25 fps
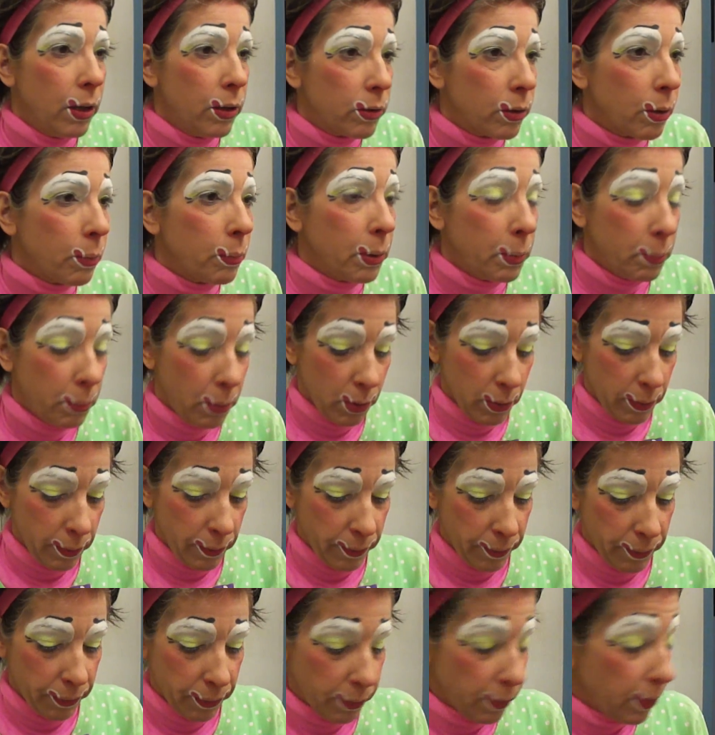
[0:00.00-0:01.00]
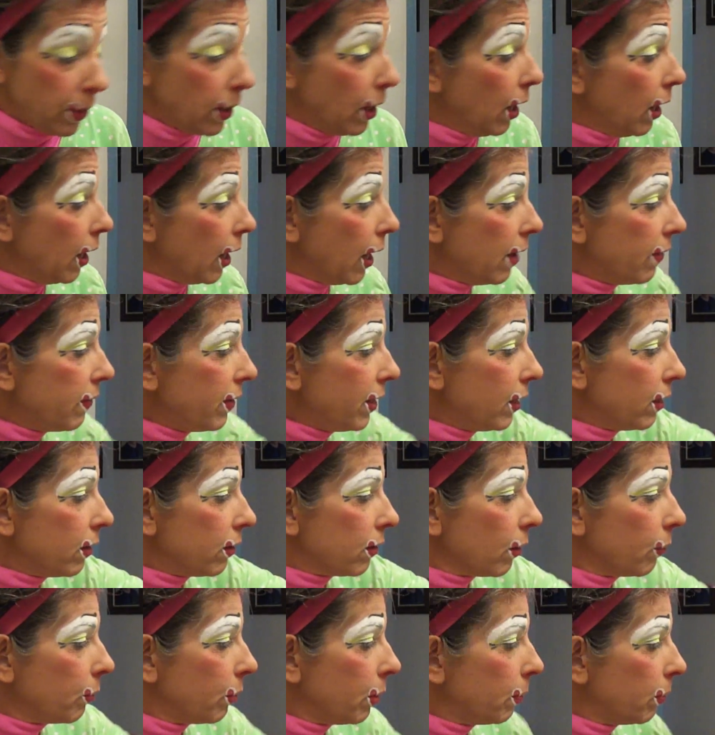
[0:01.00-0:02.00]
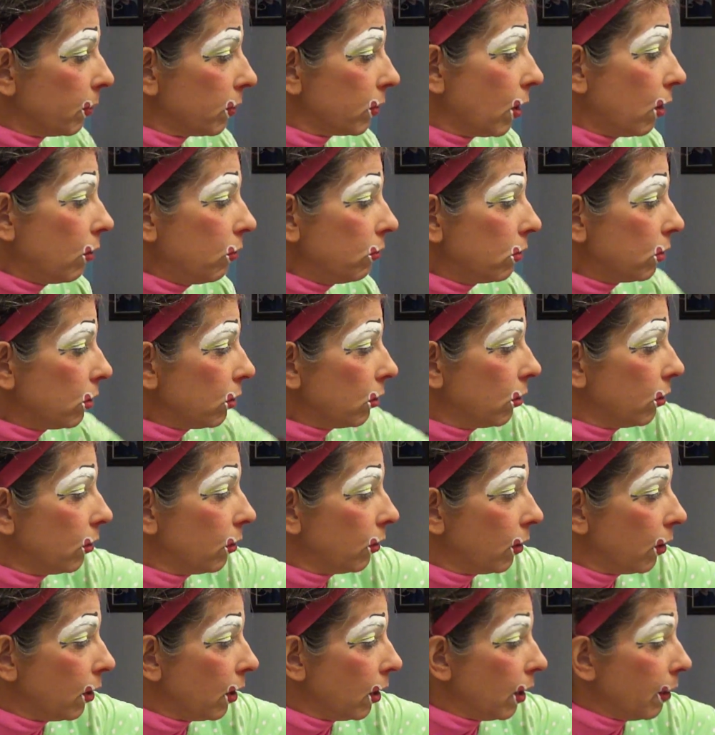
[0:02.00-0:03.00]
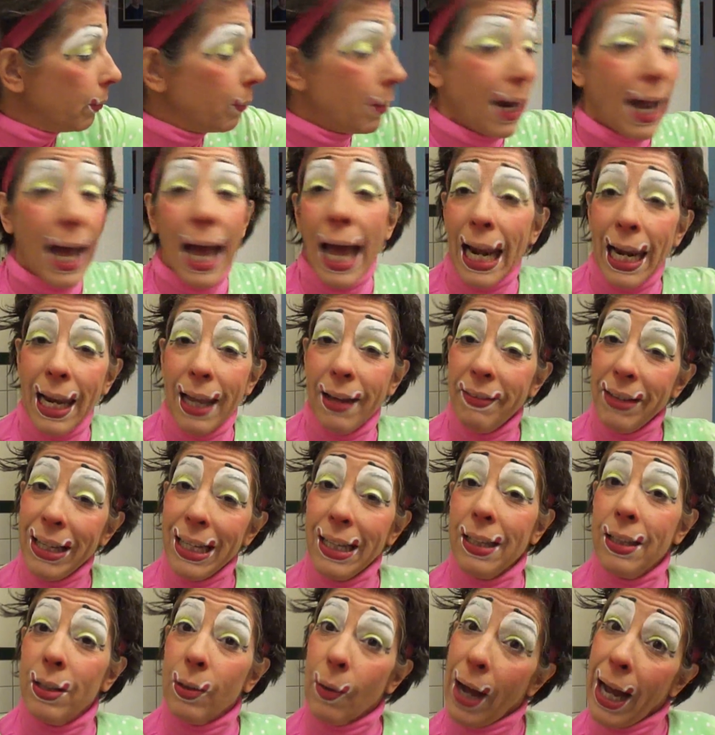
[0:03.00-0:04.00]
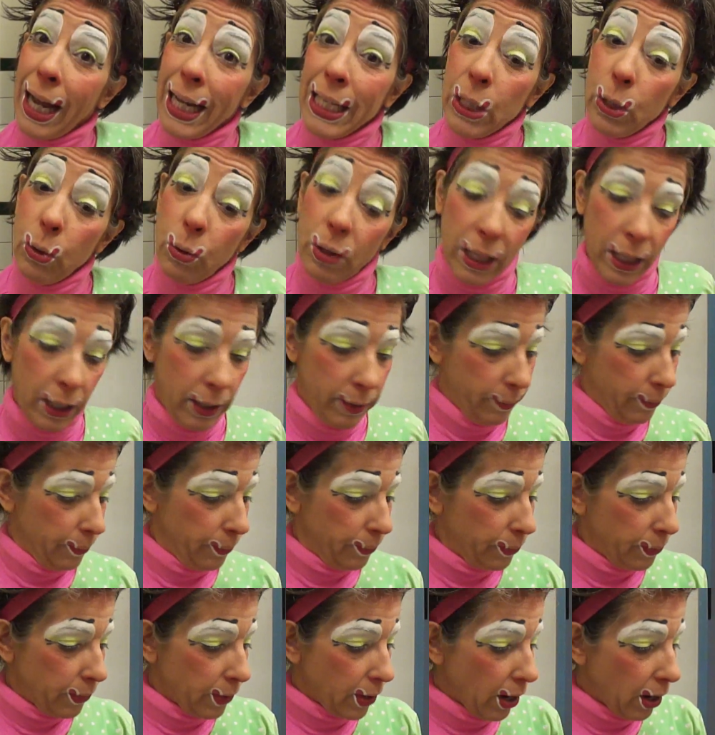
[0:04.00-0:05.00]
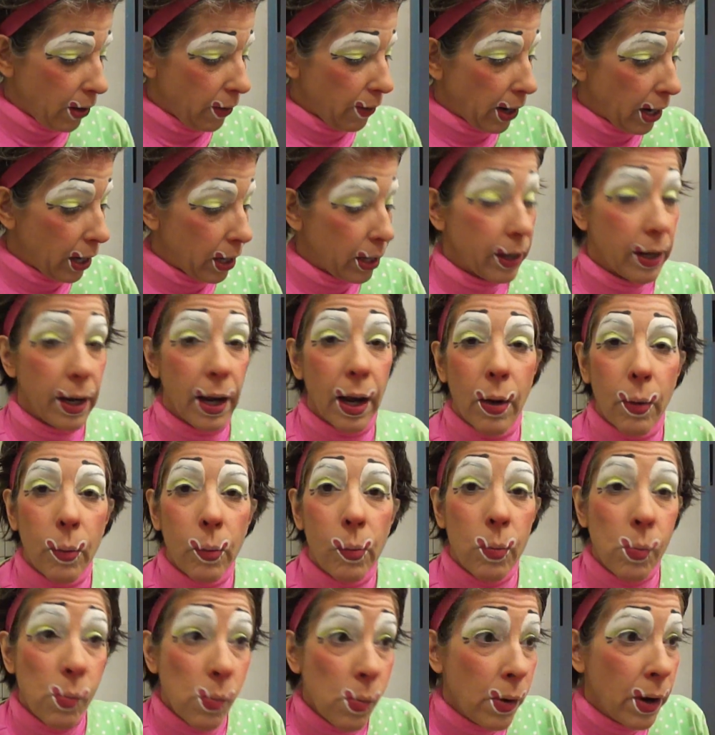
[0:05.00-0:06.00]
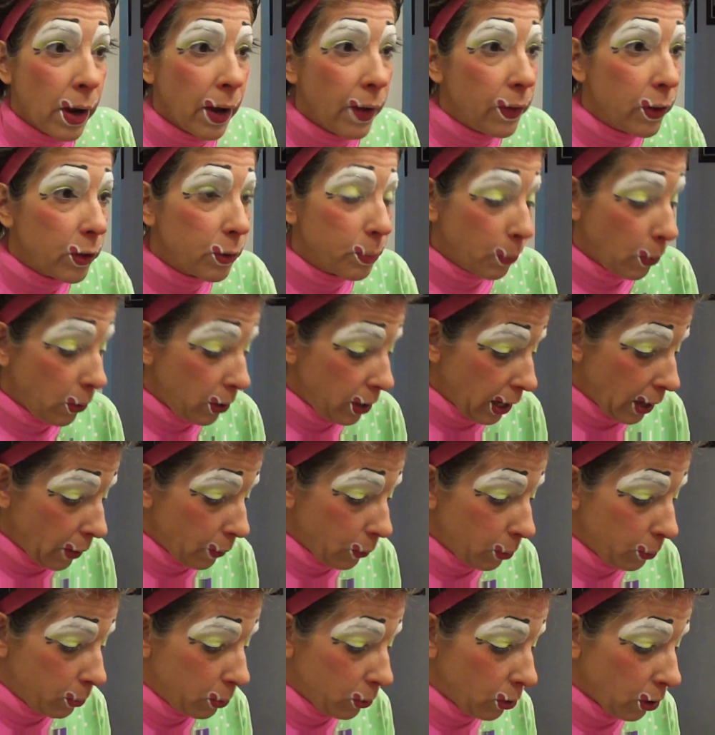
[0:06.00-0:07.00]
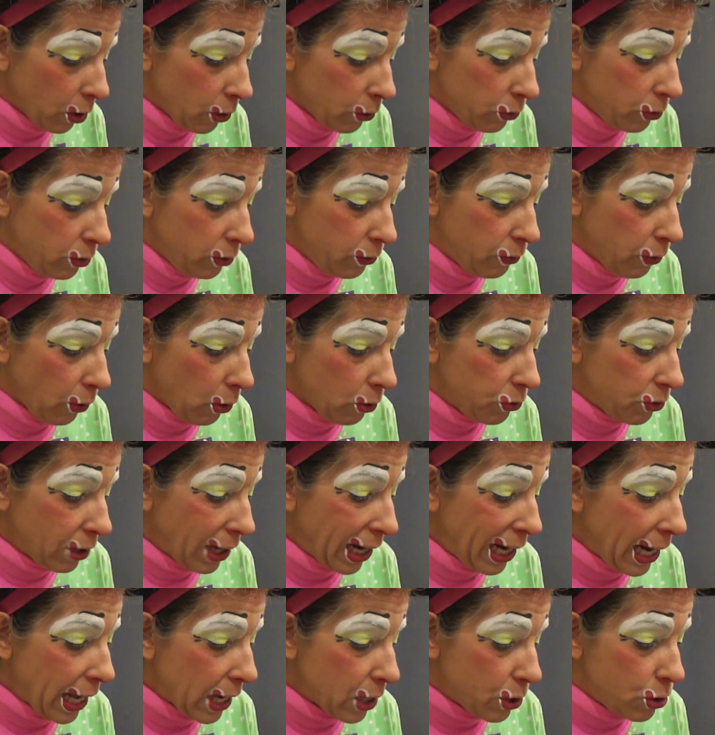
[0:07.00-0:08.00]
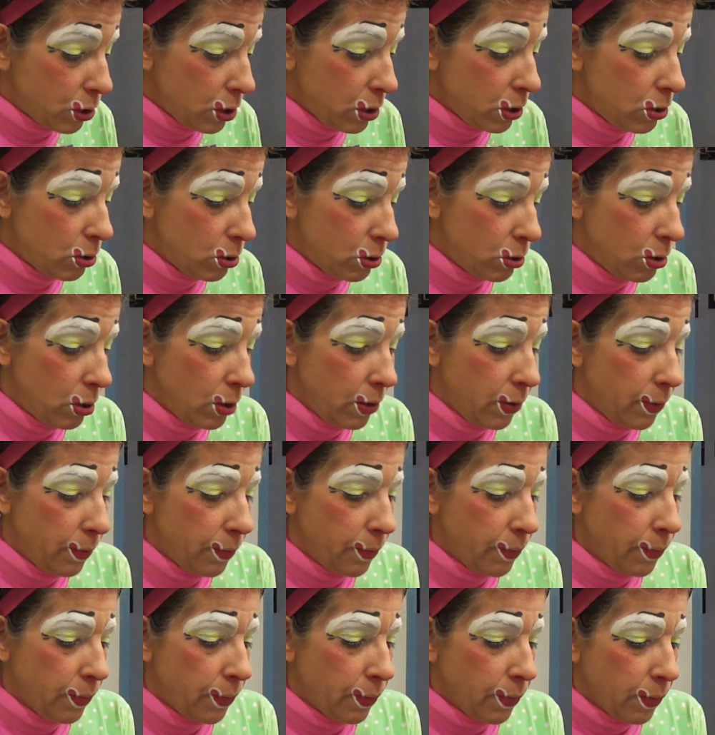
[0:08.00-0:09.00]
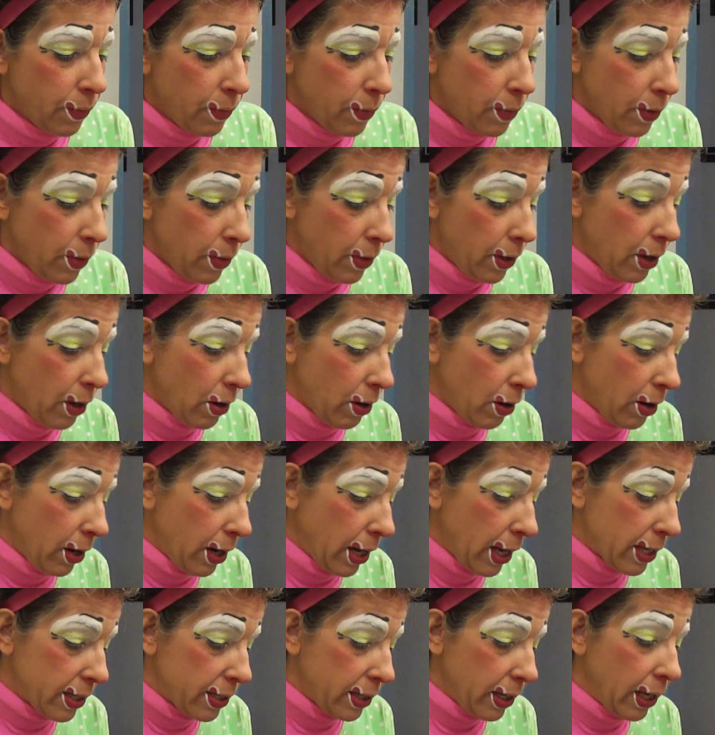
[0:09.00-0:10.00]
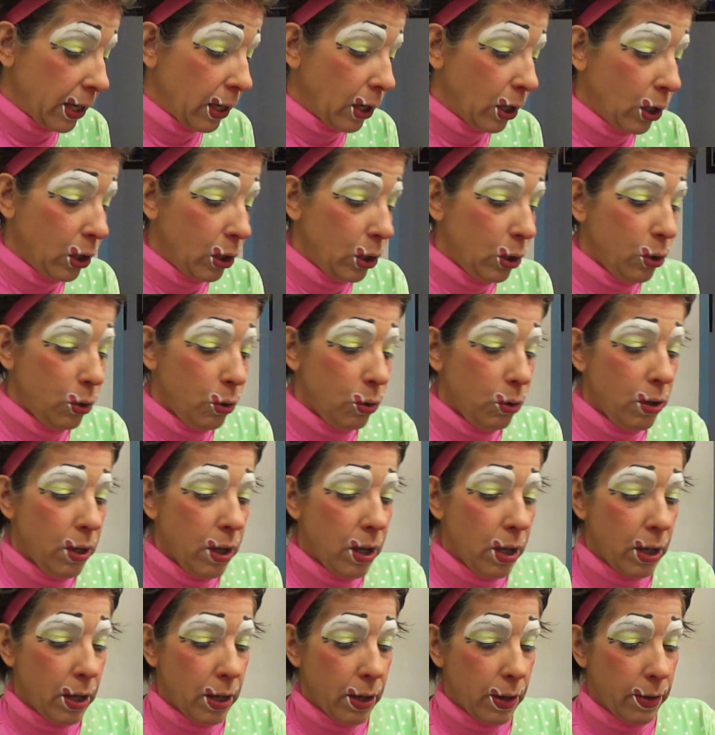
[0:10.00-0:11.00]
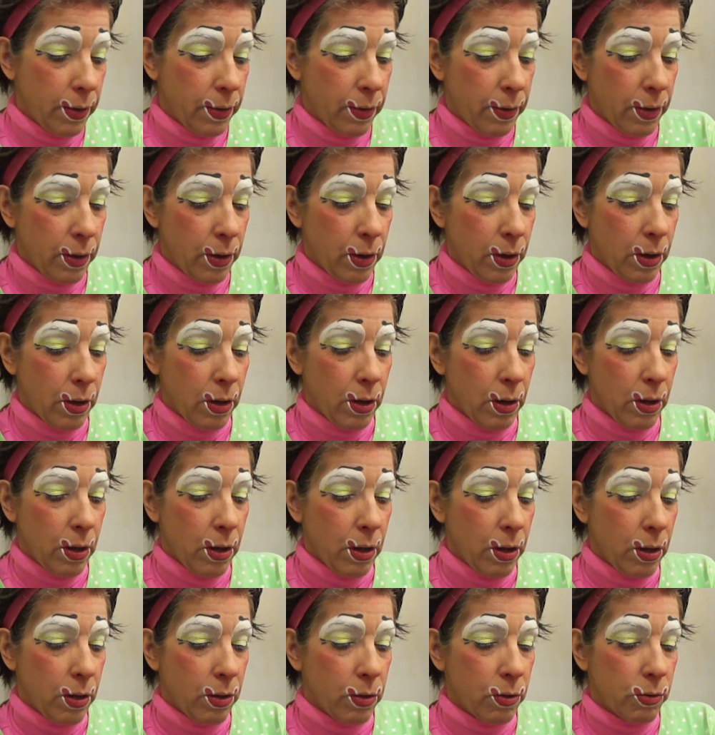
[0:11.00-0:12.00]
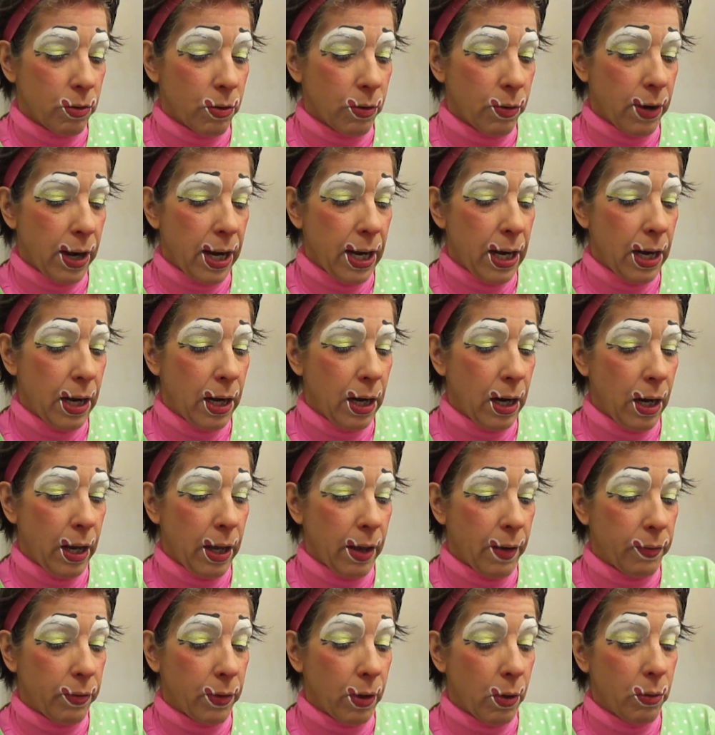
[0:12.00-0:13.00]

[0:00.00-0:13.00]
Some people love it, some people don't. But I love it, so I use it. Alright, now, at this point I will put on the false eyelashes. They are nice and glued. There's a right and a left.